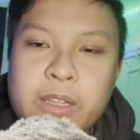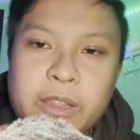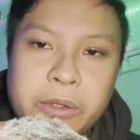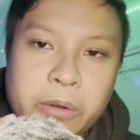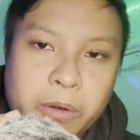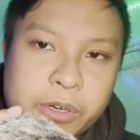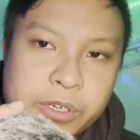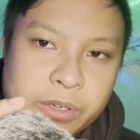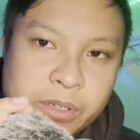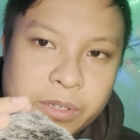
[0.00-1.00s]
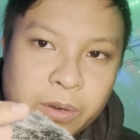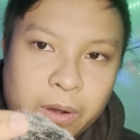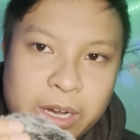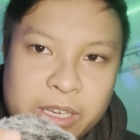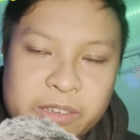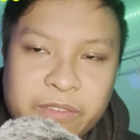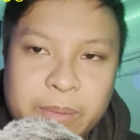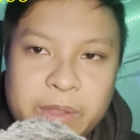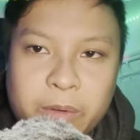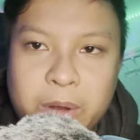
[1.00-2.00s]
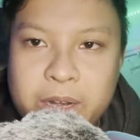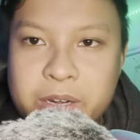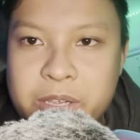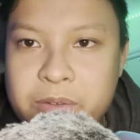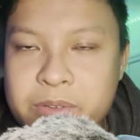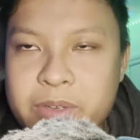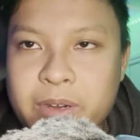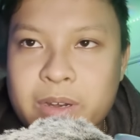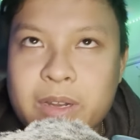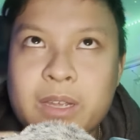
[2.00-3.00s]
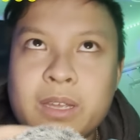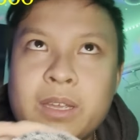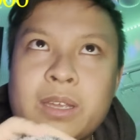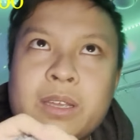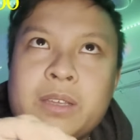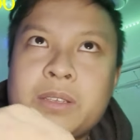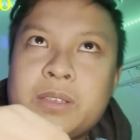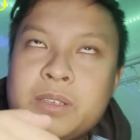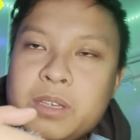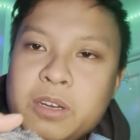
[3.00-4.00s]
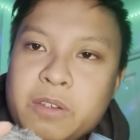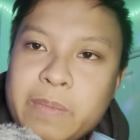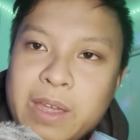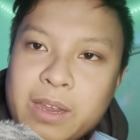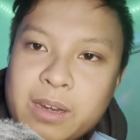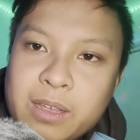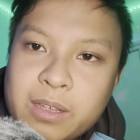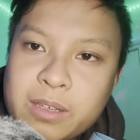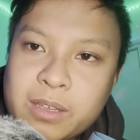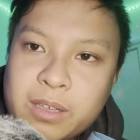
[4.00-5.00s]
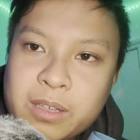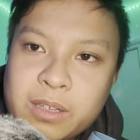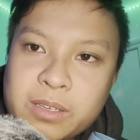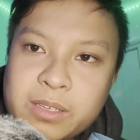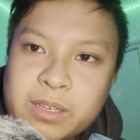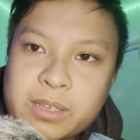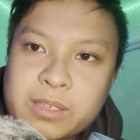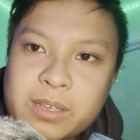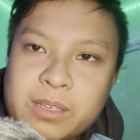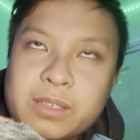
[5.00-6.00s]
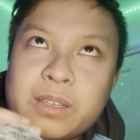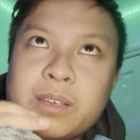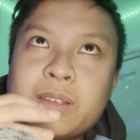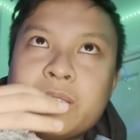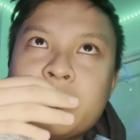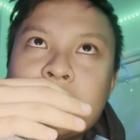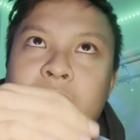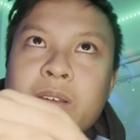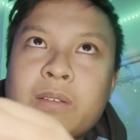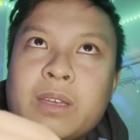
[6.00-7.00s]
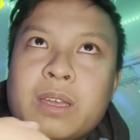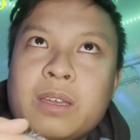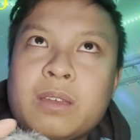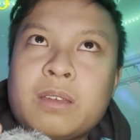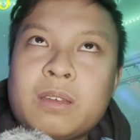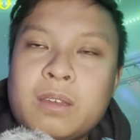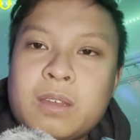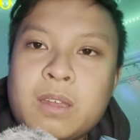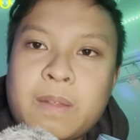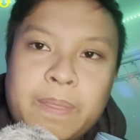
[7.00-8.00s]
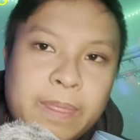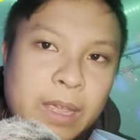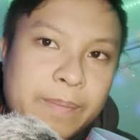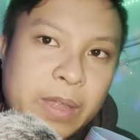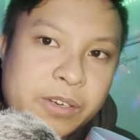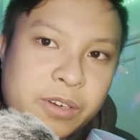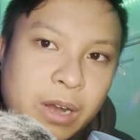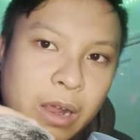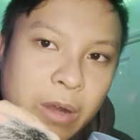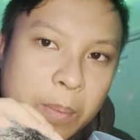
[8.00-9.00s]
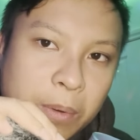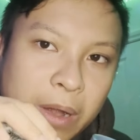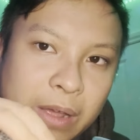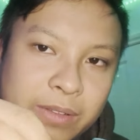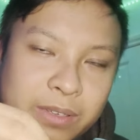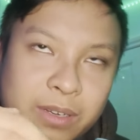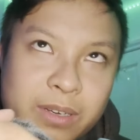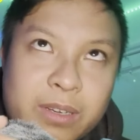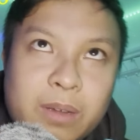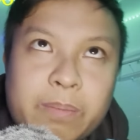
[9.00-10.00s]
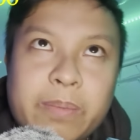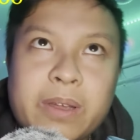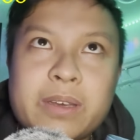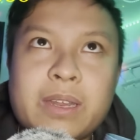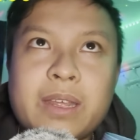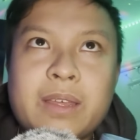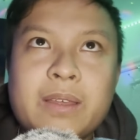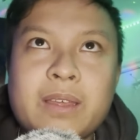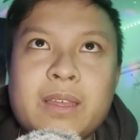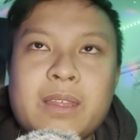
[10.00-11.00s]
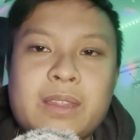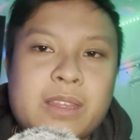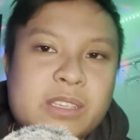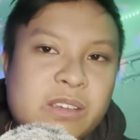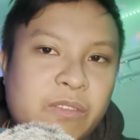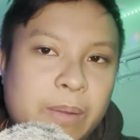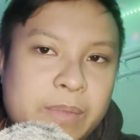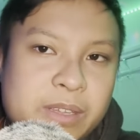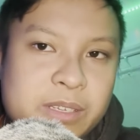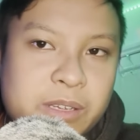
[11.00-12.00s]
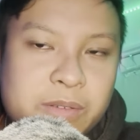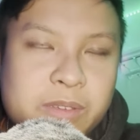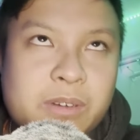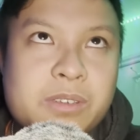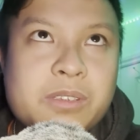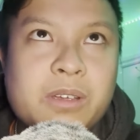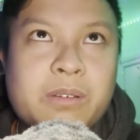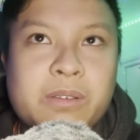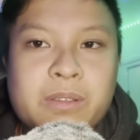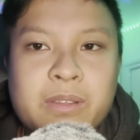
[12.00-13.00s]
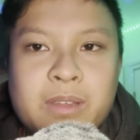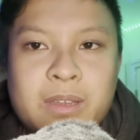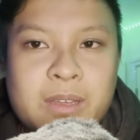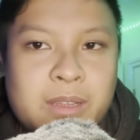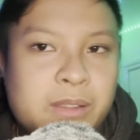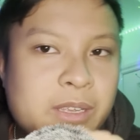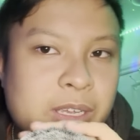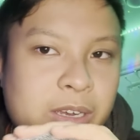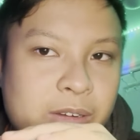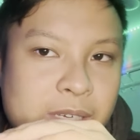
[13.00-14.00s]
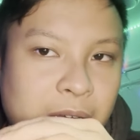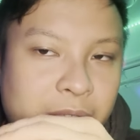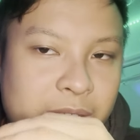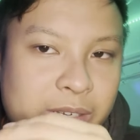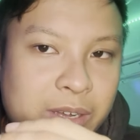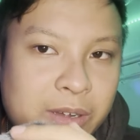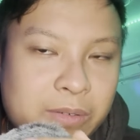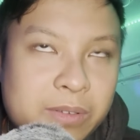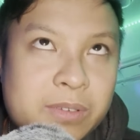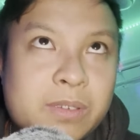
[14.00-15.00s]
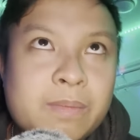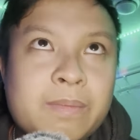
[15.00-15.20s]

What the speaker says: The original story is from the Reddit user Sinuman666. Okay, I'm not sure how I pronounce it, but it's from this user, so here's how this goes.